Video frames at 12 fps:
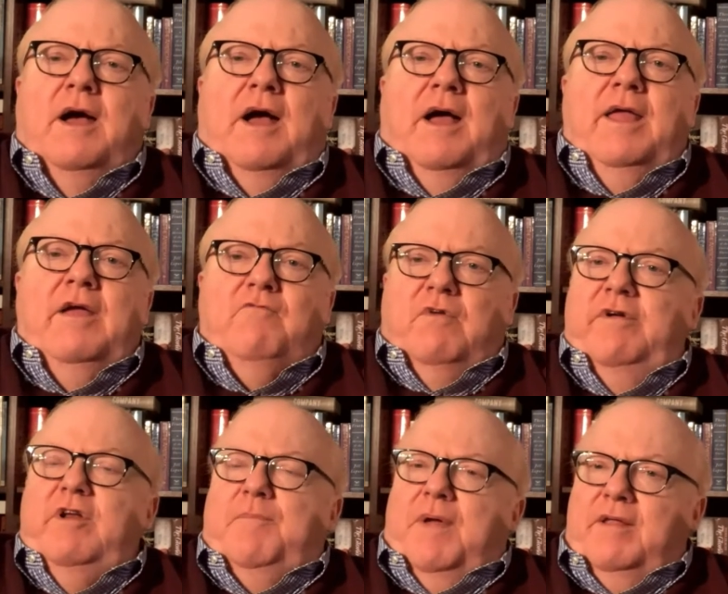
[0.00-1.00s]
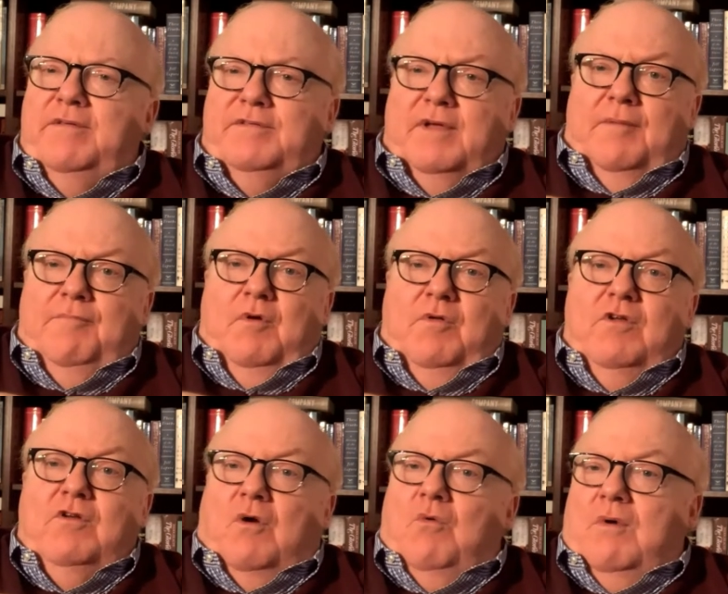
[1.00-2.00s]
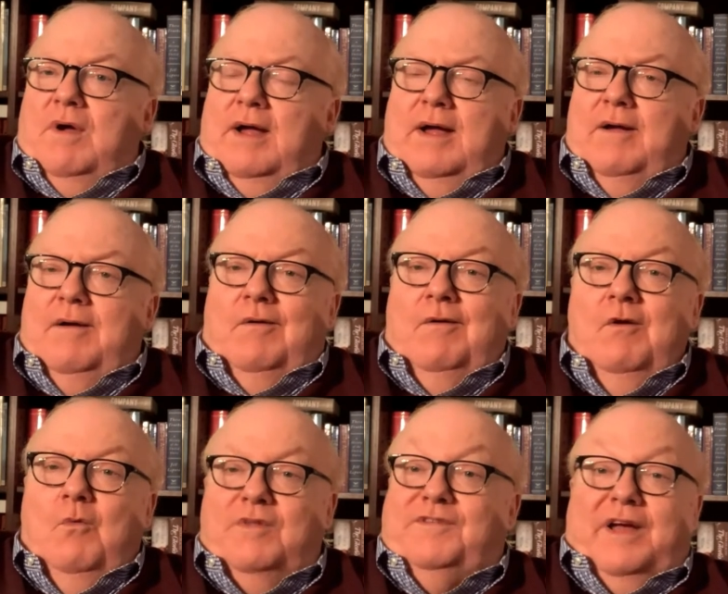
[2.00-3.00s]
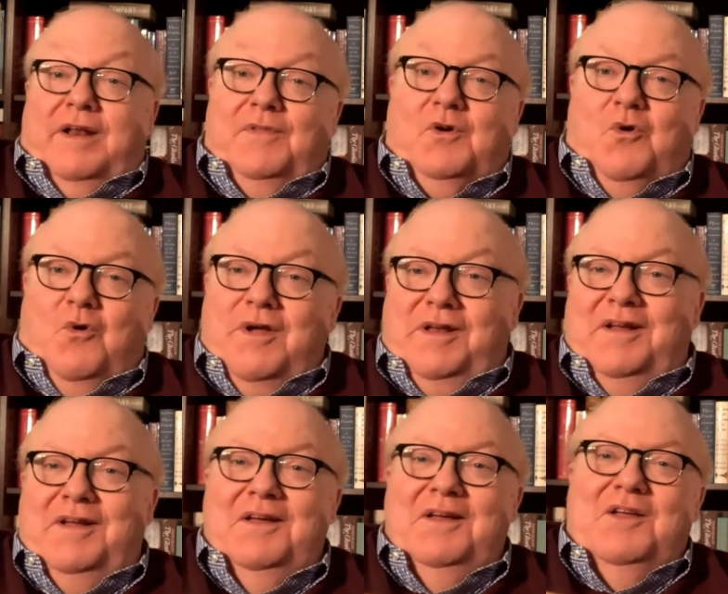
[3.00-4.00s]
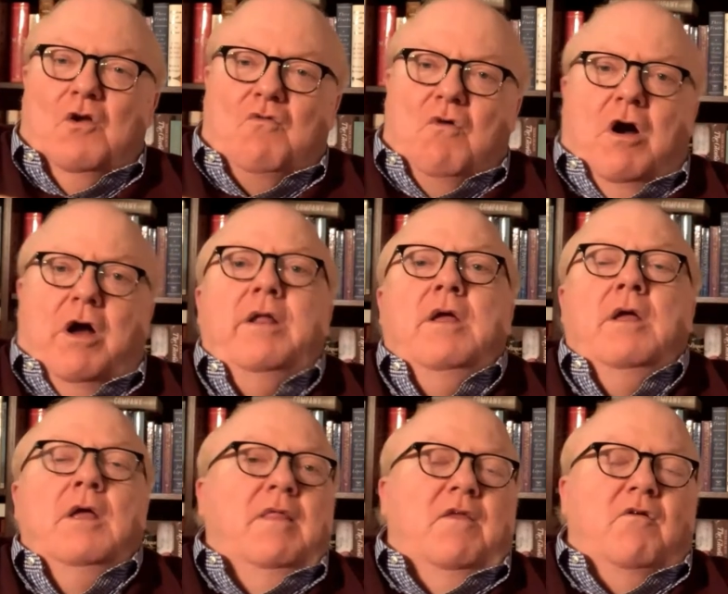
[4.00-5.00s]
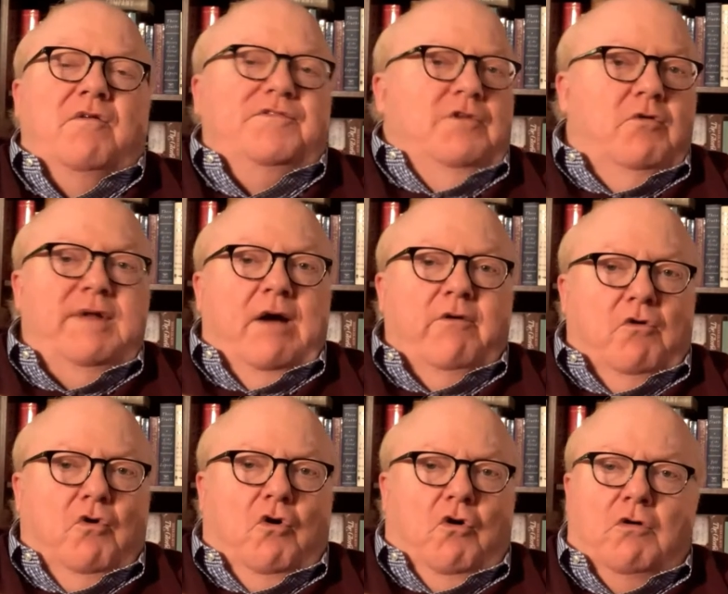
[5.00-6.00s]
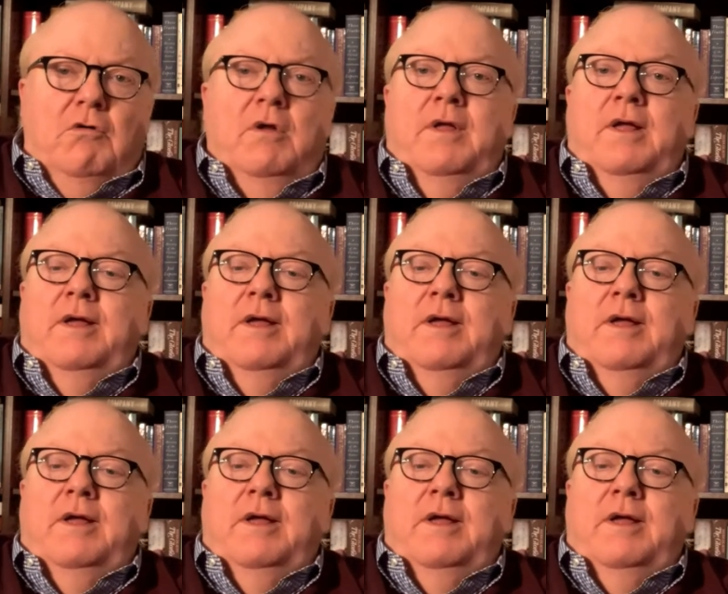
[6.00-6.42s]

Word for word: Uh, it really depends, uh, you know, uh, uh, what side of the coin you're on. There is no doubt at all.